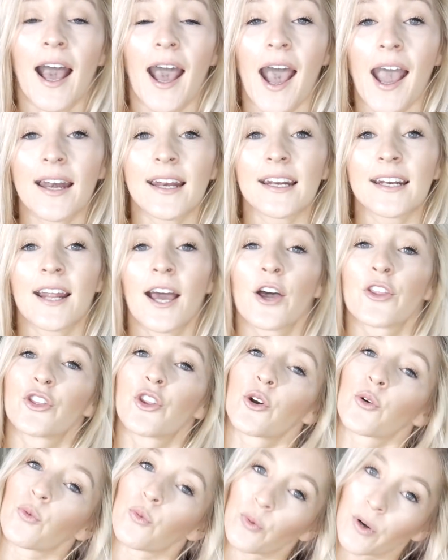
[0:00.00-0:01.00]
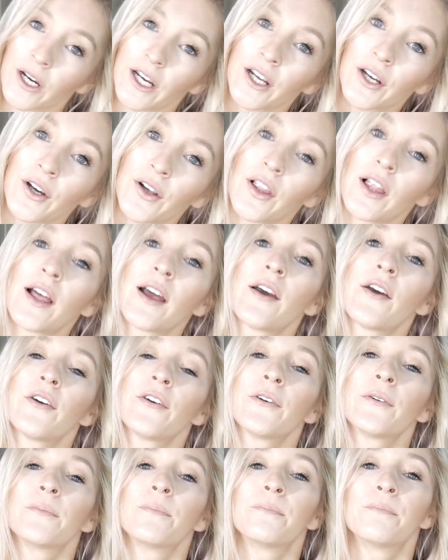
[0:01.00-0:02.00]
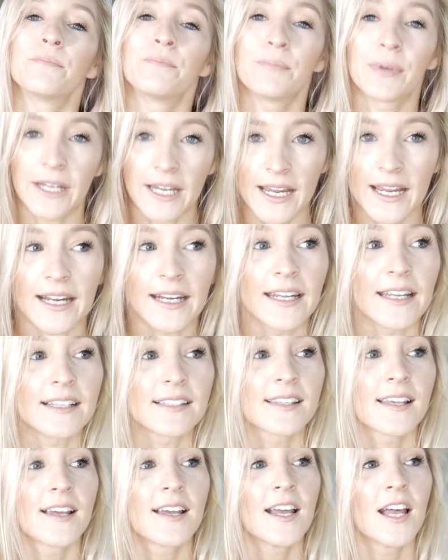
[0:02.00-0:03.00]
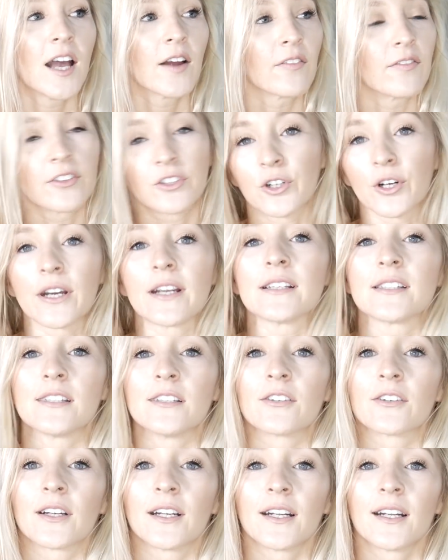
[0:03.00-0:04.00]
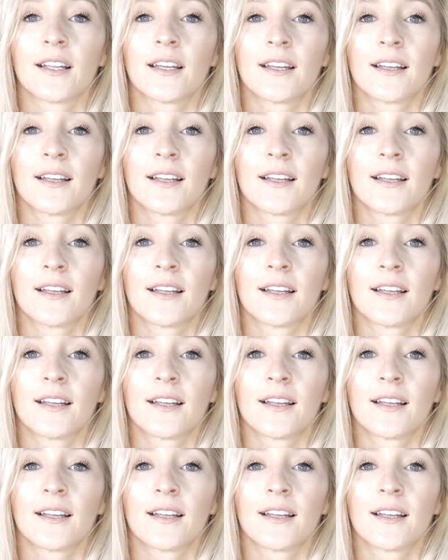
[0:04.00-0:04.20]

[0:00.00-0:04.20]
I need the real bikinis from Victoria's Secret.